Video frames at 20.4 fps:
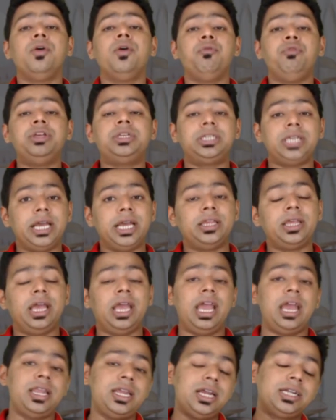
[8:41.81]
which says
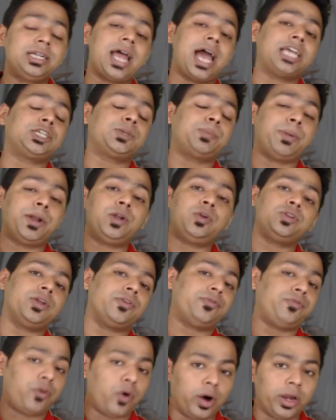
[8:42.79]
any tax paid to
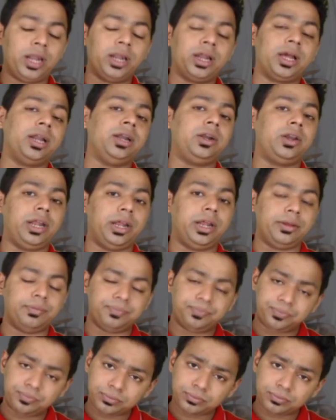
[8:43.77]
the foreign country